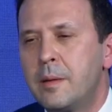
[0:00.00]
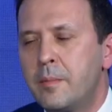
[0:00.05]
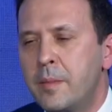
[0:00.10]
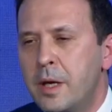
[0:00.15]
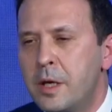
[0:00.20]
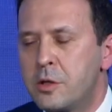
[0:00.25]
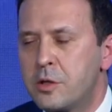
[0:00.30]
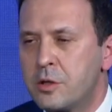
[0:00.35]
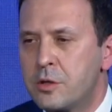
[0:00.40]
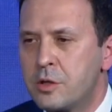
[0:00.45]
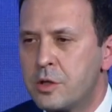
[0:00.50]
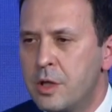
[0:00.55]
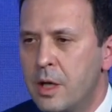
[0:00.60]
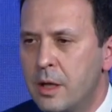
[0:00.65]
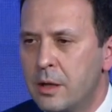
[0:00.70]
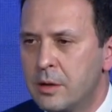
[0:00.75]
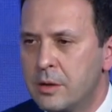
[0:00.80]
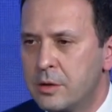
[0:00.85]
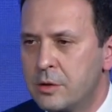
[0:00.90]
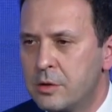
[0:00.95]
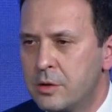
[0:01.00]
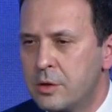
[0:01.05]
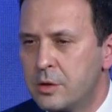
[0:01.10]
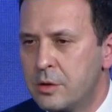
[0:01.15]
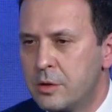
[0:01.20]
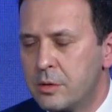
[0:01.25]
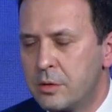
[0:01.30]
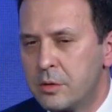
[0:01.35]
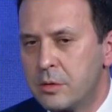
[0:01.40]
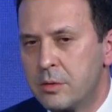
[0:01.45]
the major
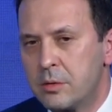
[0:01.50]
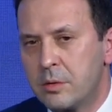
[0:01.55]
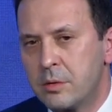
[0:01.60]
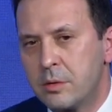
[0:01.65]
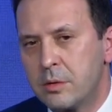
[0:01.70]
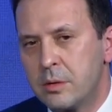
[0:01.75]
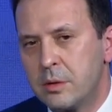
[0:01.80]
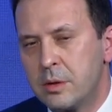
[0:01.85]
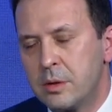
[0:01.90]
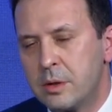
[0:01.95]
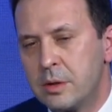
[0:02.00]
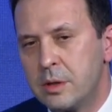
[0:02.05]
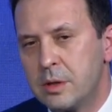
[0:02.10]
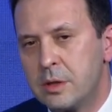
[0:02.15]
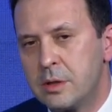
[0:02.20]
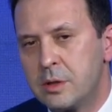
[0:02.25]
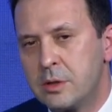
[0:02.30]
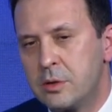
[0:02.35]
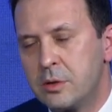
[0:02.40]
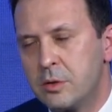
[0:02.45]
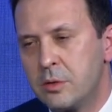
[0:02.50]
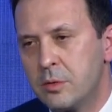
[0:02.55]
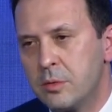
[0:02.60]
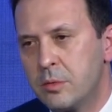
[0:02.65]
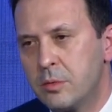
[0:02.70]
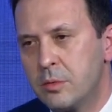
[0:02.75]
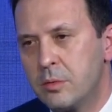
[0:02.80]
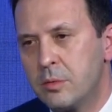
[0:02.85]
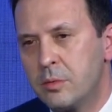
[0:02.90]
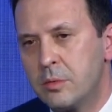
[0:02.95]
challenge is
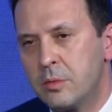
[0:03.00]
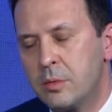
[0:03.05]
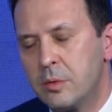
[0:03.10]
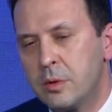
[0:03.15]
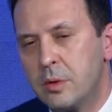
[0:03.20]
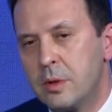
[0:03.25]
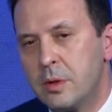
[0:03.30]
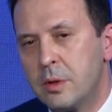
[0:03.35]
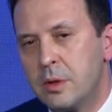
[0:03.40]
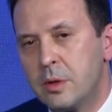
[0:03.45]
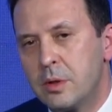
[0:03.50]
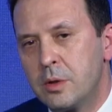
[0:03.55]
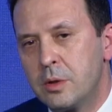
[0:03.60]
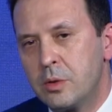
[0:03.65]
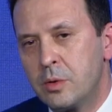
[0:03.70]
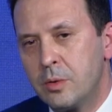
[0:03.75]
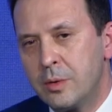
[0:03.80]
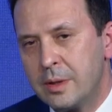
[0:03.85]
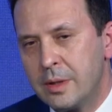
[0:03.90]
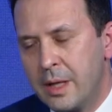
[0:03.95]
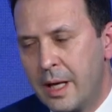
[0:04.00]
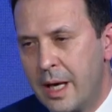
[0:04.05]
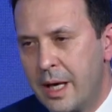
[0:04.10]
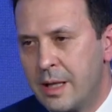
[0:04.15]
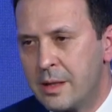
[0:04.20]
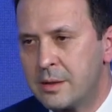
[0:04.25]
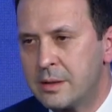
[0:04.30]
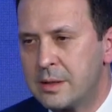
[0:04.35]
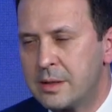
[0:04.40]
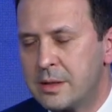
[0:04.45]
to, to
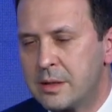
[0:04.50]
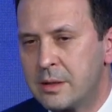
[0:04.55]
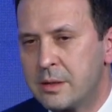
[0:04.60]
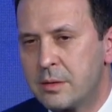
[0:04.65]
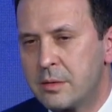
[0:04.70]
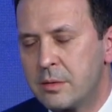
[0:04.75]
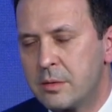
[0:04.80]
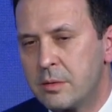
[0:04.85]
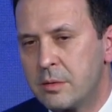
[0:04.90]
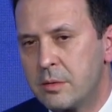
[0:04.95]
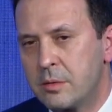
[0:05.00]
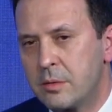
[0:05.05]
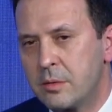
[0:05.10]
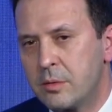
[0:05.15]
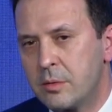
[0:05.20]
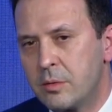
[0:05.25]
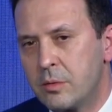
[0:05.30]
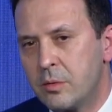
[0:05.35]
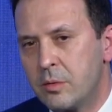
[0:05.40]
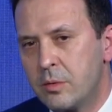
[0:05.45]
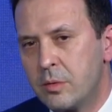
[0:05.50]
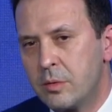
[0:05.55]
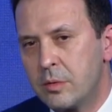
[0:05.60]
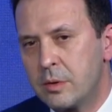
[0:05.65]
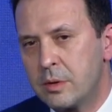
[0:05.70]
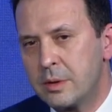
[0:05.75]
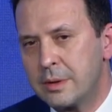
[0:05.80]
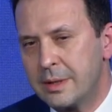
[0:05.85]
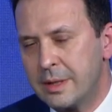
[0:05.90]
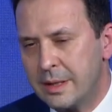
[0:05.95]
enhance
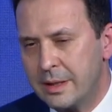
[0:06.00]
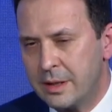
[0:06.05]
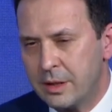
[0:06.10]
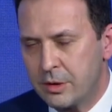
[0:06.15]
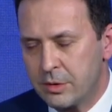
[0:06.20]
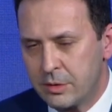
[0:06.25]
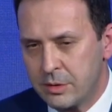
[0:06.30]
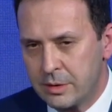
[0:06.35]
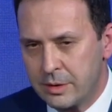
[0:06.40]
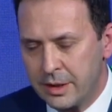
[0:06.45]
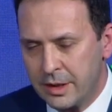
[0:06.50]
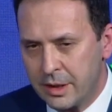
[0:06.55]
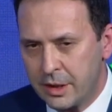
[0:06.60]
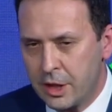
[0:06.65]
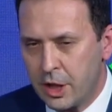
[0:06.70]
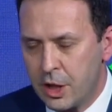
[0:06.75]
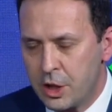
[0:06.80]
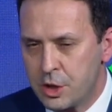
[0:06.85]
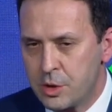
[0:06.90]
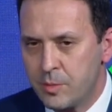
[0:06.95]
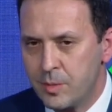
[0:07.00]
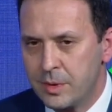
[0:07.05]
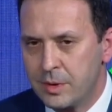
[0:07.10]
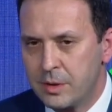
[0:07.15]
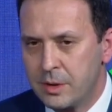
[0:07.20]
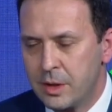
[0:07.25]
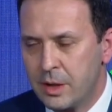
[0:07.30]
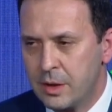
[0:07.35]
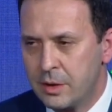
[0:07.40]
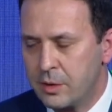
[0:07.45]
the, the
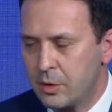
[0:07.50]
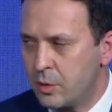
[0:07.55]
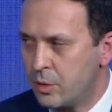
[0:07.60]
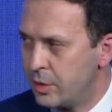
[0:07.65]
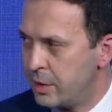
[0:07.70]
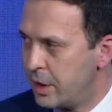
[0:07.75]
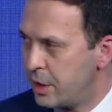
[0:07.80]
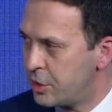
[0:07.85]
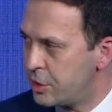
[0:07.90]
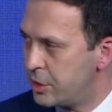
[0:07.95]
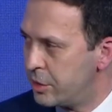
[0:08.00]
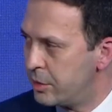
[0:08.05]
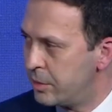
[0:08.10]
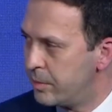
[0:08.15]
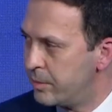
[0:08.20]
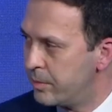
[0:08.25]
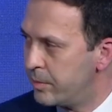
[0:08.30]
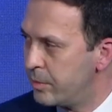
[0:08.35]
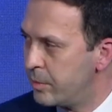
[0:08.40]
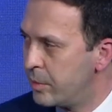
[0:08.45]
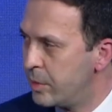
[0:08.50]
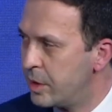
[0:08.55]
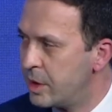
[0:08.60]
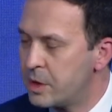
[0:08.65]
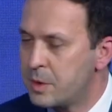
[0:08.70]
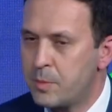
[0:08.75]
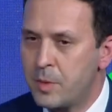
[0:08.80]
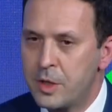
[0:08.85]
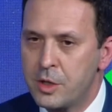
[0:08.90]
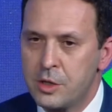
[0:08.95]
engagement and the connection,
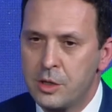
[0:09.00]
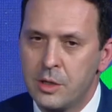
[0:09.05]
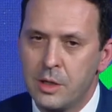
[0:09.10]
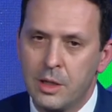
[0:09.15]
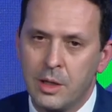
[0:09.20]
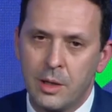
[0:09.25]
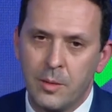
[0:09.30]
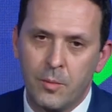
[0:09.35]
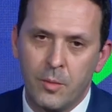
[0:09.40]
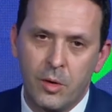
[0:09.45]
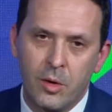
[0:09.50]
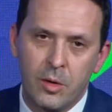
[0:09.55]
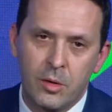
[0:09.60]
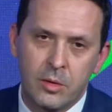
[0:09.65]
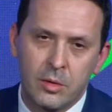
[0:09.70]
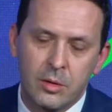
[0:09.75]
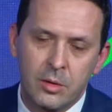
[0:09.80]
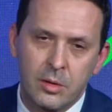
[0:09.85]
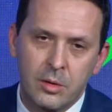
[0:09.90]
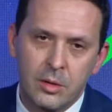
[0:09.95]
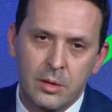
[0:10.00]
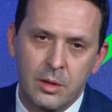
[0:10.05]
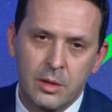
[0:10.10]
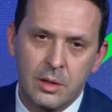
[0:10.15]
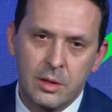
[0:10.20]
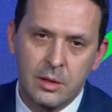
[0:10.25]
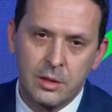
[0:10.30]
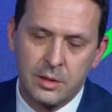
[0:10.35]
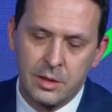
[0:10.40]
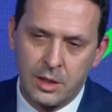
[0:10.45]
especially among
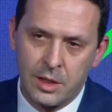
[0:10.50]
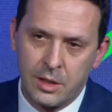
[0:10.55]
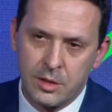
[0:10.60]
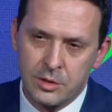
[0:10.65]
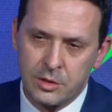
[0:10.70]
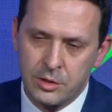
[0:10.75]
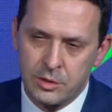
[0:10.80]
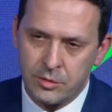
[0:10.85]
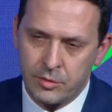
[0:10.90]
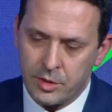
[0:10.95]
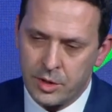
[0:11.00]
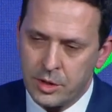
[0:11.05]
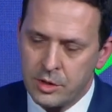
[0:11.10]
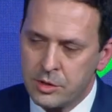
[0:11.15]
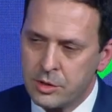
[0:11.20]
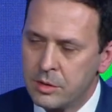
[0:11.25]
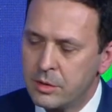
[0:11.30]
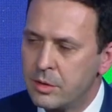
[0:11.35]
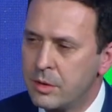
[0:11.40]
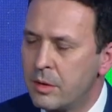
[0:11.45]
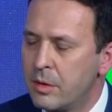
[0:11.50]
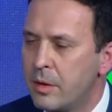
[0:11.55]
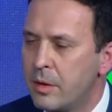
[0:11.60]
the young generation.